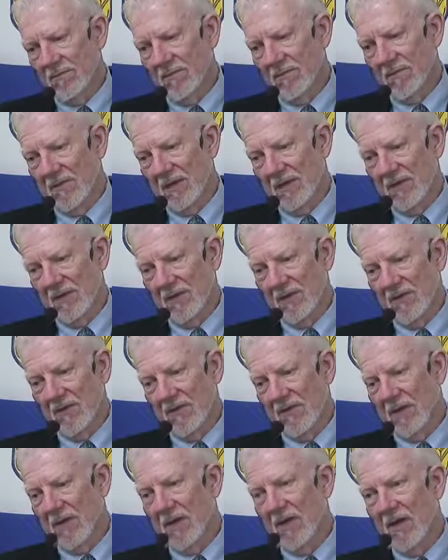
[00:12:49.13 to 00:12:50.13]
if he's
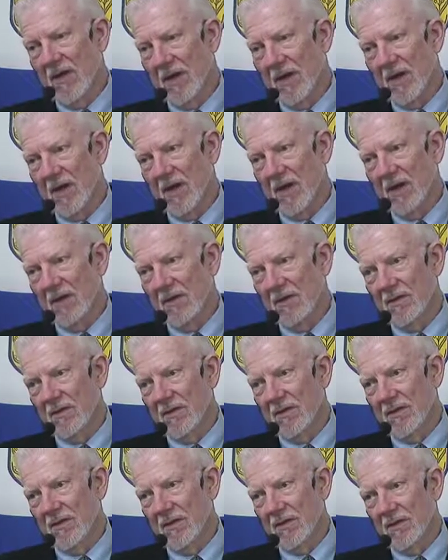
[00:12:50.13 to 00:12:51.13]
really a God,
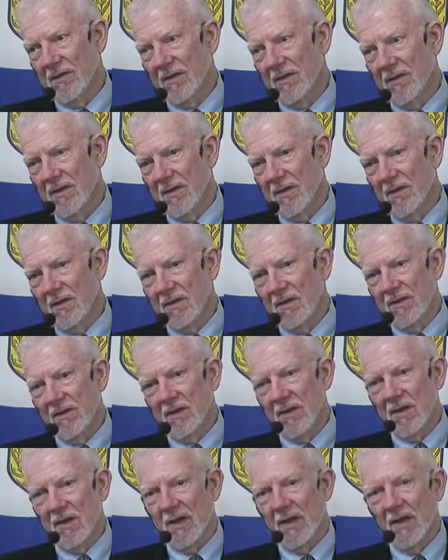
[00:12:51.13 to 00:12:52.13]

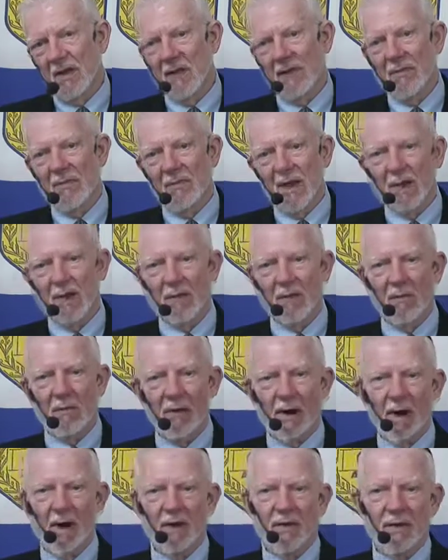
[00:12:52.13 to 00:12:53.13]
then he could make a
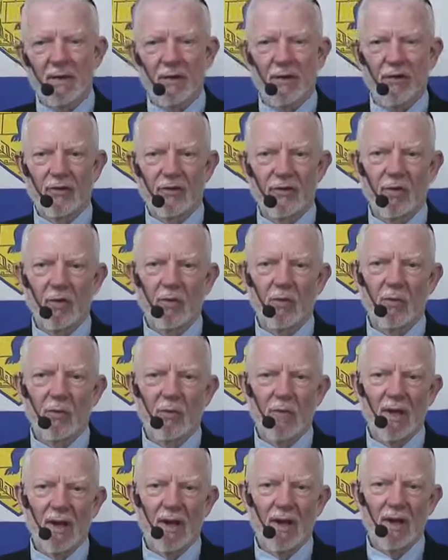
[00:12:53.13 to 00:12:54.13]
rock that is so
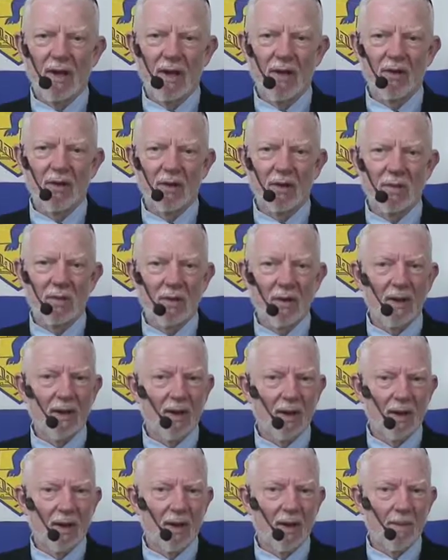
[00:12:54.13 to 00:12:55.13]
big he couldn't pick
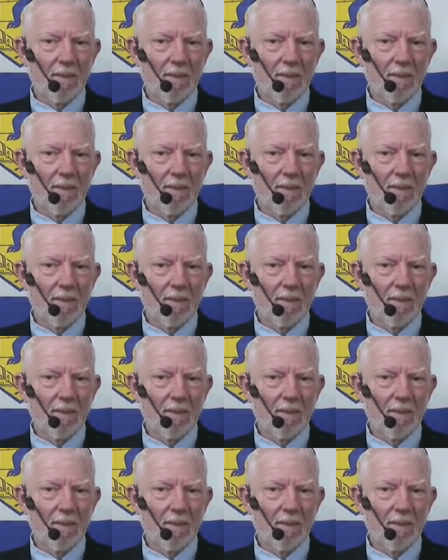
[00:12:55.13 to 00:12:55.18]
it up.